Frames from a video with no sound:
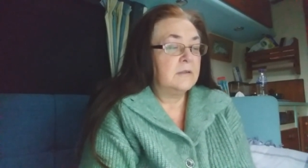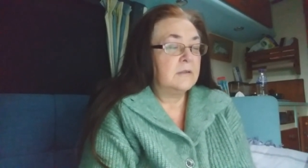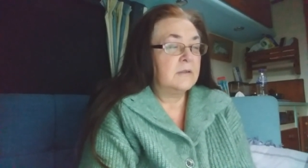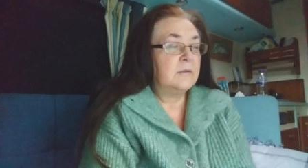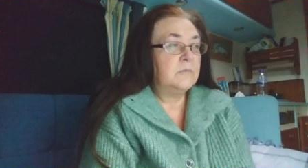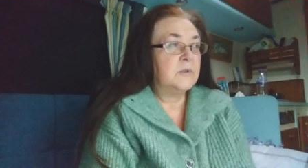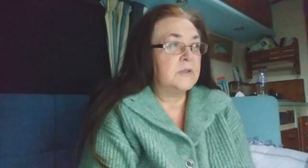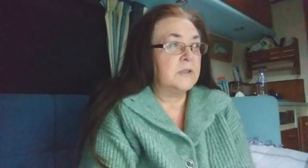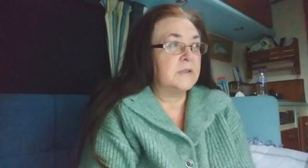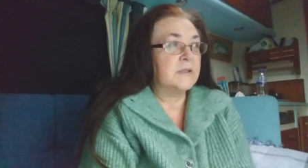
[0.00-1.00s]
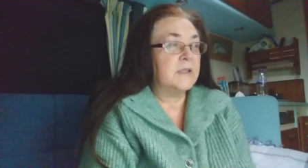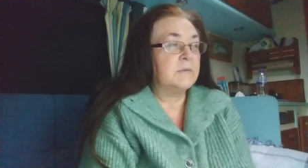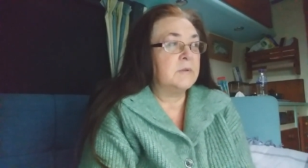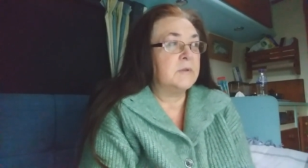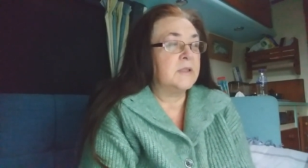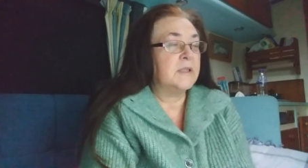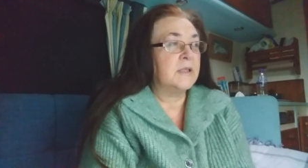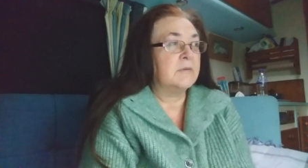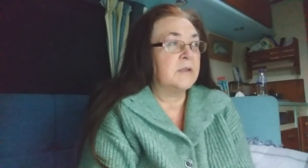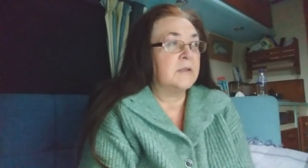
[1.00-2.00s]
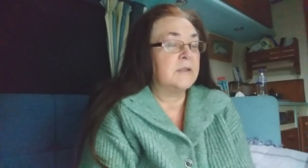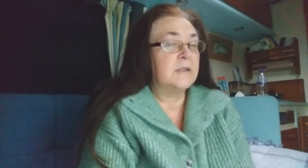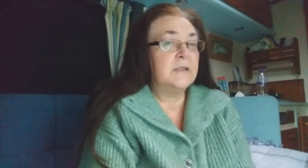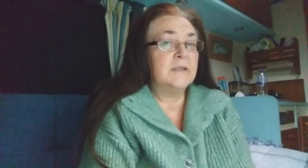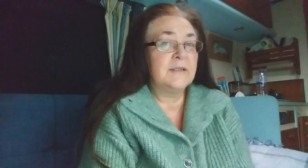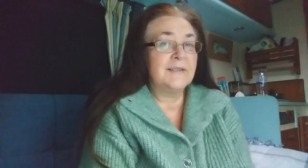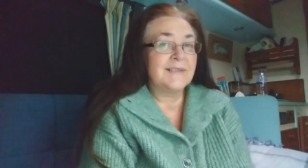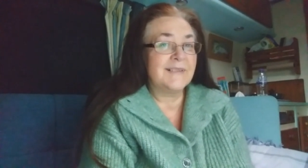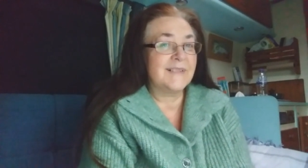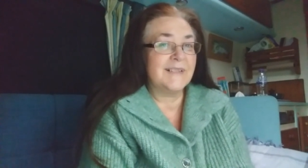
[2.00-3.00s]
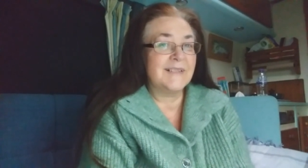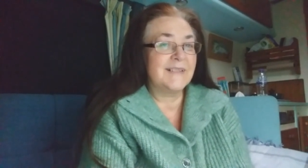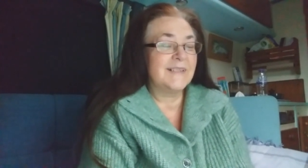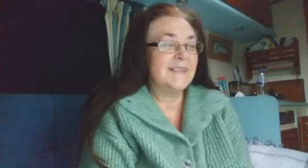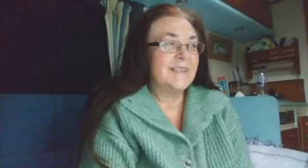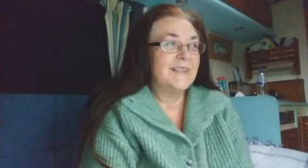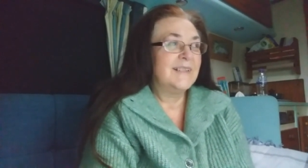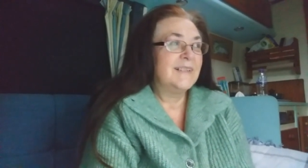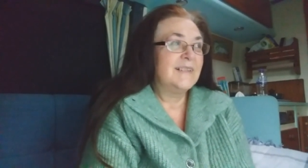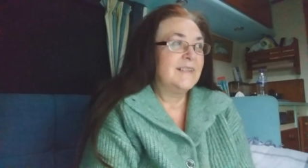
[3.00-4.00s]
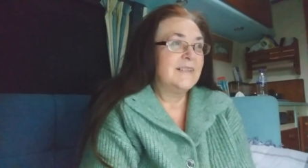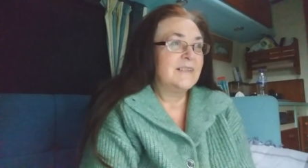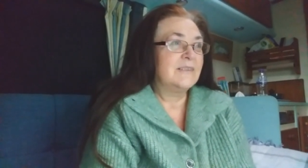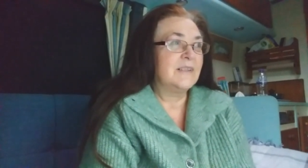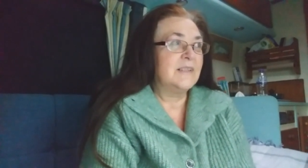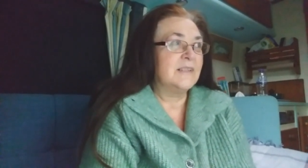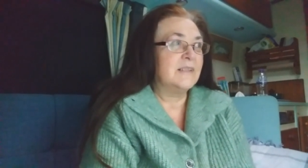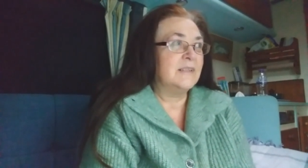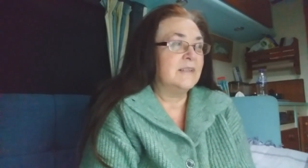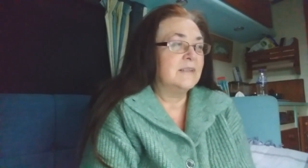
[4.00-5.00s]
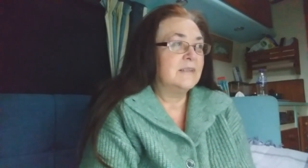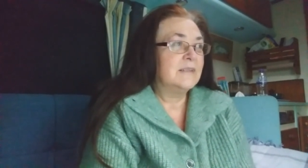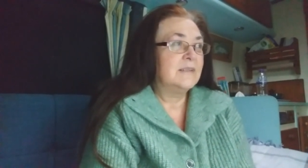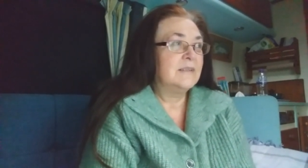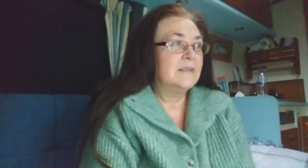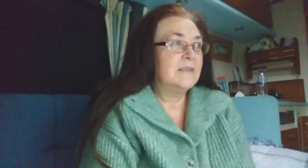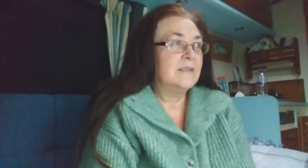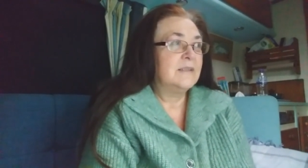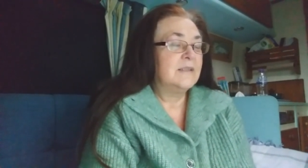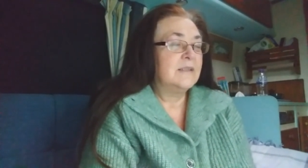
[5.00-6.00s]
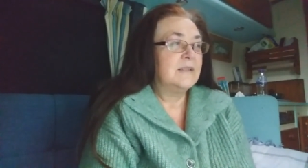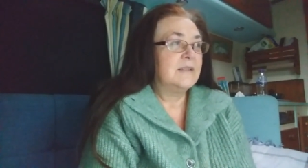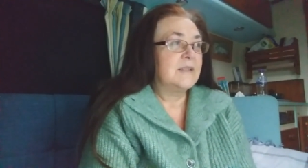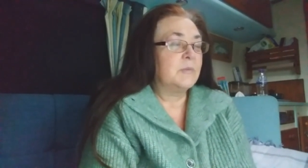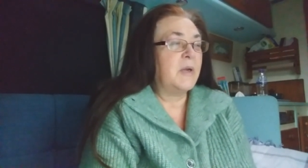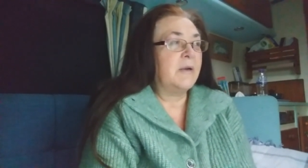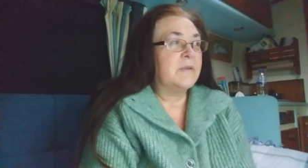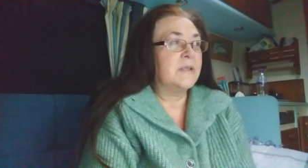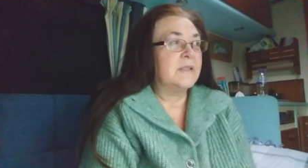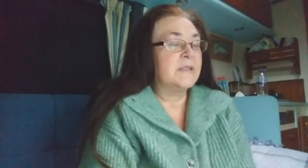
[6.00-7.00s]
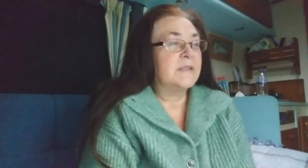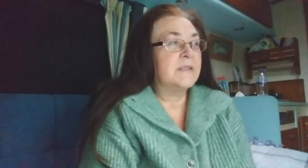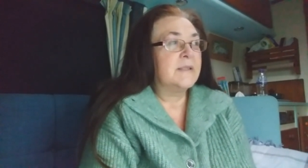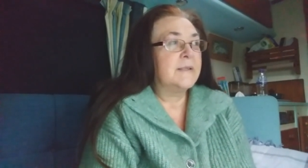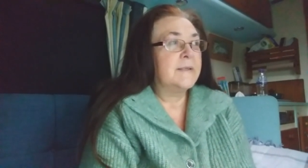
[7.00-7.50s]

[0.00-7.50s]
Go and watch it and see how we think about it, because it's crazy. It's about this.